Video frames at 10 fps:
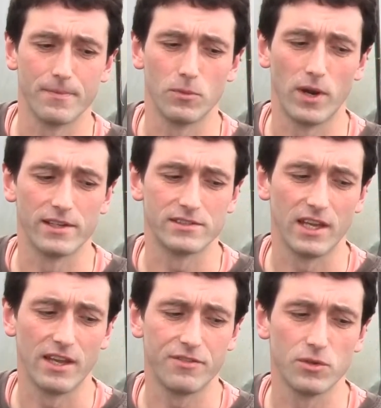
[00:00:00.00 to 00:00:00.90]
Whereas
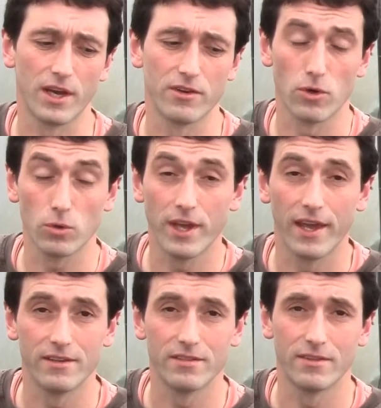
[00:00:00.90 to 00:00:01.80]
if you kind of
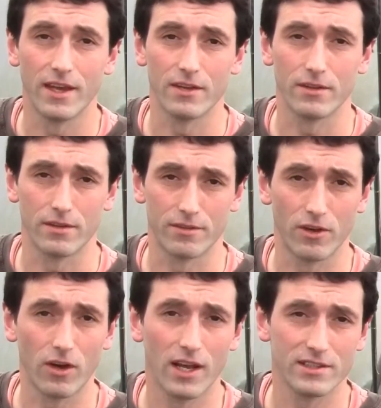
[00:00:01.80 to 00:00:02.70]
rotate, the
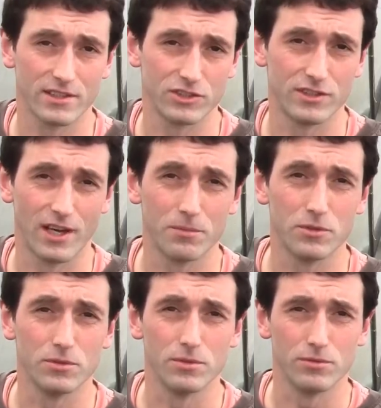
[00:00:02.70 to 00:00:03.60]
soil has actually time
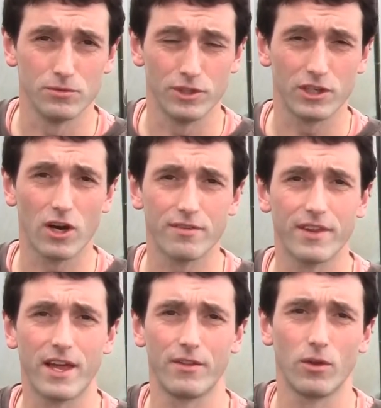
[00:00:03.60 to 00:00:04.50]
to
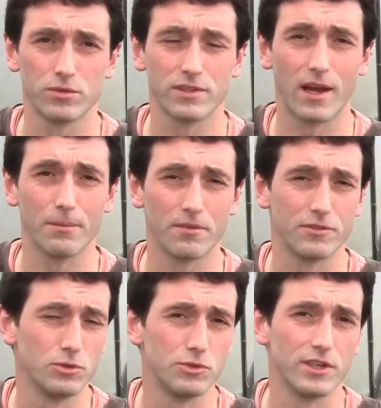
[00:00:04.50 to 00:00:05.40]
recover those type
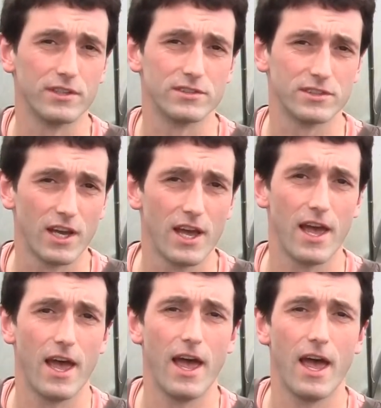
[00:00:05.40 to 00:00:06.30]
of nutrients,
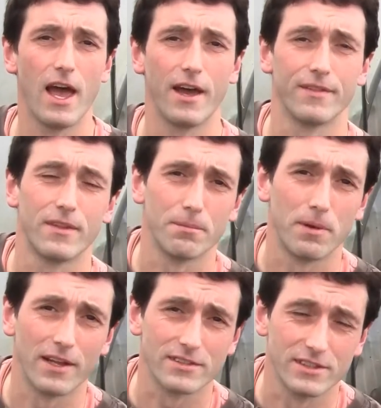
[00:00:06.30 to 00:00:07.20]
and the
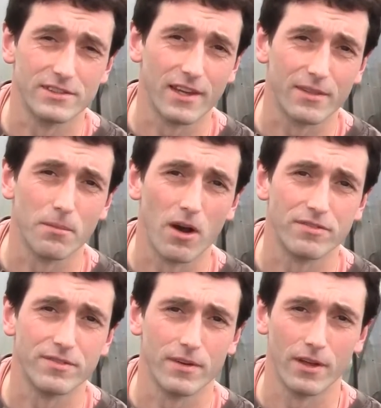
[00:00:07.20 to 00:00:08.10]
plants can take them
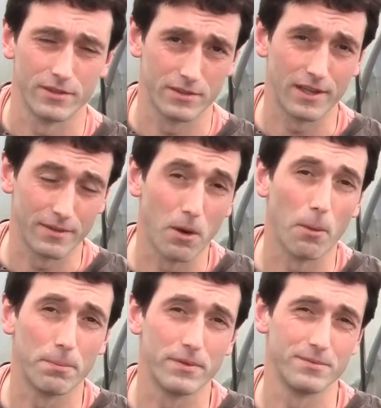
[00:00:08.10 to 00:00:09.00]

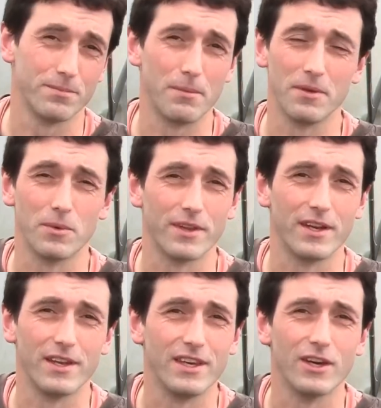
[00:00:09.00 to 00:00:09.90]
up maybe
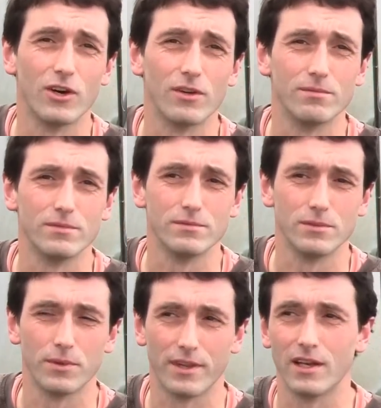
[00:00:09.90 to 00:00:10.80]
within a year, or
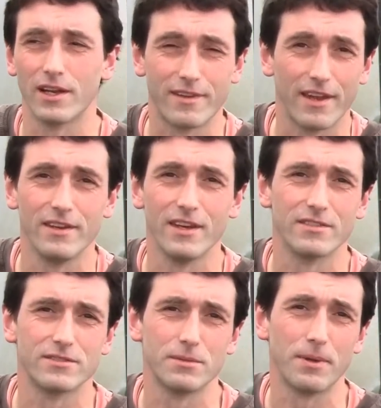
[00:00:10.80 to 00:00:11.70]
within like 10
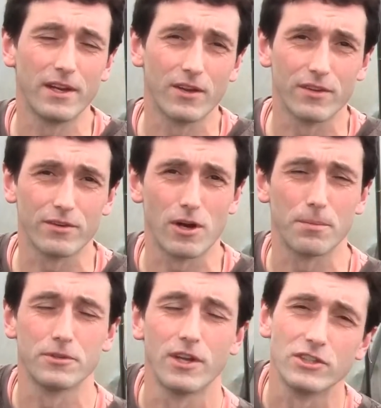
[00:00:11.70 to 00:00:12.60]
years, depending on the
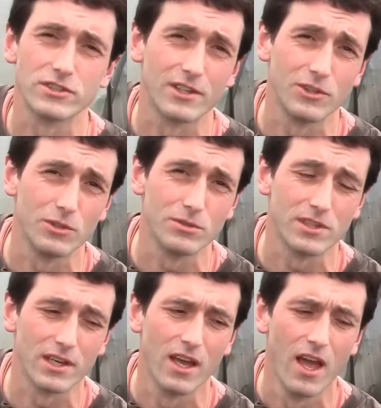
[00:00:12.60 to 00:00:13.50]
crop rotation that you're
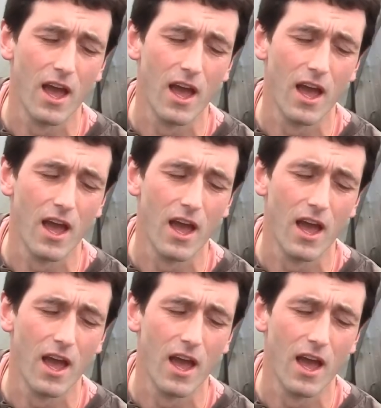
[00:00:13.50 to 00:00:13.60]
using.